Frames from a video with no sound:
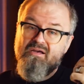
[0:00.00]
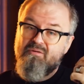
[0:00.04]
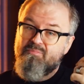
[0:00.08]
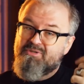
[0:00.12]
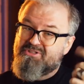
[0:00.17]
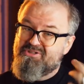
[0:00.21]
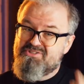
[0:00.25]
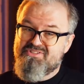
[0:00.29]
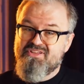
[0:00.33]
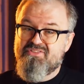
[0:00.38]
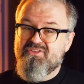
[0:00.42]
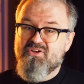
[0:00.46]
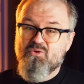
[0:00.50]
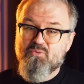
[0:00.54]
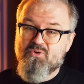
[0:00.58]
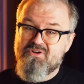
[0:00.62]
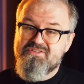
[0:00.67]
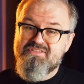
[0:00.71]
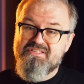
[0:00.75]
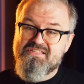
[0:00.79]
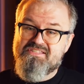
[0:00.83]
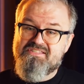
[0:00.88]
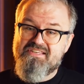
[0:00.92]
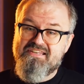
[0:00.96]
But there's nothing
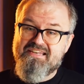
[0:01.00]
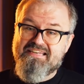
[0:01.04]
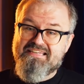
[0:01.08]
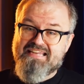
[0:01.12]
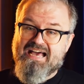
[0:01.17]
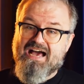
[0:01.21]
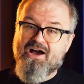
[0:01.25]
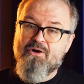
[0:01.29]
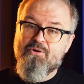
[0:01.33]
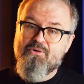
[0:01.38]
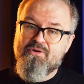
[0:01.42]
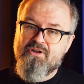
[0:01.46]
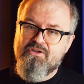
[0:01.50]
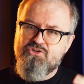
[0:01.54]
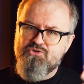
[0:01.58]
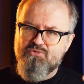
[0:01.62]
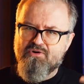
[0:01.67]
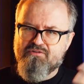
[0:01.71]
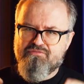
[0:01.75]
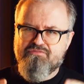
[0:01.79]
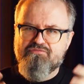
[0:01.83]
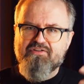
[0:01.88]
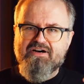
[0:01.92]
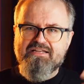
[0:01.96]
worse than sitting down
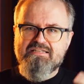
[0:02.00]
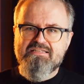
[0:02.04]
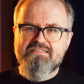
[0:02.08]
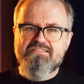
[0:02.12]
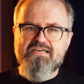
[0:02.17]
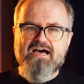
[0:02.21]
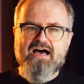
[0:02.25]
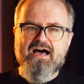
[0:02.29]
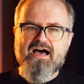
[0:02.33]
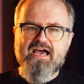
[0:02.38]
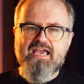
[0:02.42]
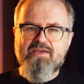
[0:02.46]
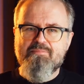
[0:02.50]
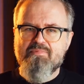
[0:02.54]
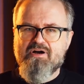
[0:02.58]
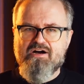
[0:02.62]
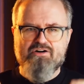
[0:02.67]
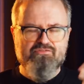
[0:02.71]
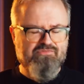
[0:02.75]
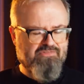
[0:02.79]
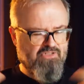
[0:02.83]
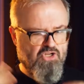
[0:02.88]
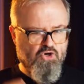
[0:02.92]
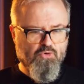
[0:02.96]
to a fun time
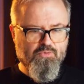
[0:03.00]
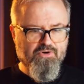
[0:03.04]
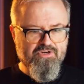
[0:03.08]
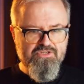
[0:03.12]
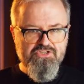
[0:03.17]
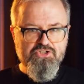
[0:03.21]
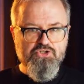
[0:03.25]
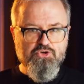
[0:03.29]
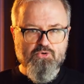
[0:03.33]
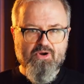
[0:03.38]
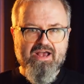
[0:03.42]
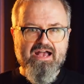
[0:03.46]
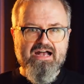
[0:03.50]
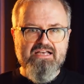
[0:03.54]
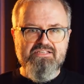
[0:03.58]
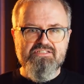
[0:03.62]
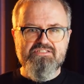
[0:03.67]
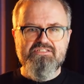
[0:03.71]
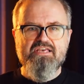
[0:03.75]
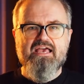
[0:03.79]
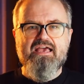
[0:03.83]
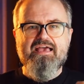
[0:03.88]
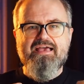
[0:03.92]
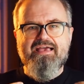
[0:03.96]
of lower
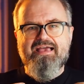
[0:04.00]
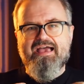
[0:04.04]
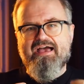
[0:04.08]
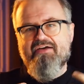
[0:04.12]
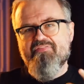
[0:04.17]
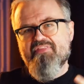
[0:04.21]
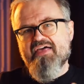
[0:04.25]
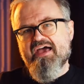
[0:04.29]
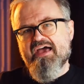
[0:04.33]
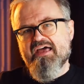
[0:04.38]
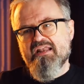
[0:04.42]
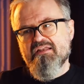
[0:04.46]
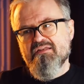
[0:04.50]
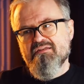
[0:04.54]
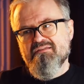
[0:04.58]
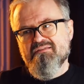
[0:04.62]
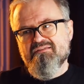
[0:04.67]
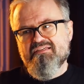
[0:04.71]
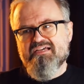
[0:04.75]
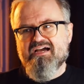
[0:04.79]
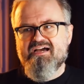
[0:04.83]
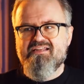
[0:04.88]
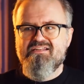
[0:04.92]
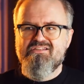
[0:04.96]
stress and
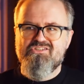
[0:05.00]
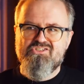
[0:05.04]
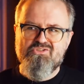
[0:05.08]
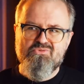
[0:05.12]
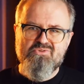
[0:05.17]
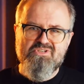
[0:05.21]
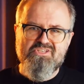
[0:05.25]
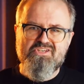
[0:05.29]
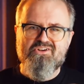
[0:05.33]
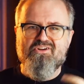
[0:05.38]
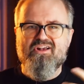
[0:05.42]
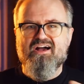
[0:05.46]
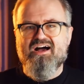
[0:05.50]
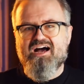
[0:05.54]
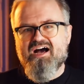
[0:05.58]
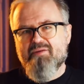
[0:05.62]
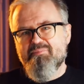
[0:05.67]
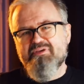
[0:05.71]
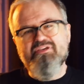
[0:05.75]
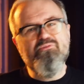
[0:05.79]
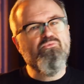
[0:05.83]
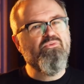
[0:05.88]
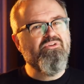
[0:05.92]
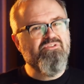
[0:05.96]
then kind of doing your
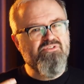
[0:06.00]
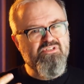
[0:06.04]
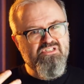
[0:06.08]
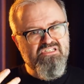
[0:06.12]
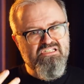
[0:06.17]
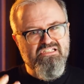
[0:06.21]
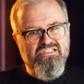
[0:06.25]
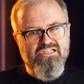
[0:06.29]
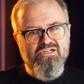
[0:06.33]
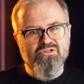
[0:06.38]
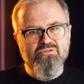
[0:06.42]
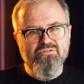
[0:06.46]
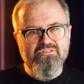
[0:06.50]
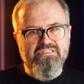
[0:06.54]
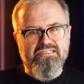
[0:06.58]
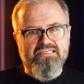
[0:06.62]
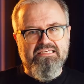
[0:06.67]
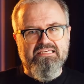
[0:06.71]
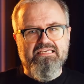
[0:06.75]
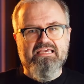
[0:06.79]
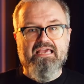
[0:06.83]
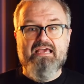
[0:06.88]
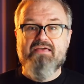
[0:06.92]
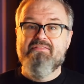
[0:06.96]
hobby real slowly,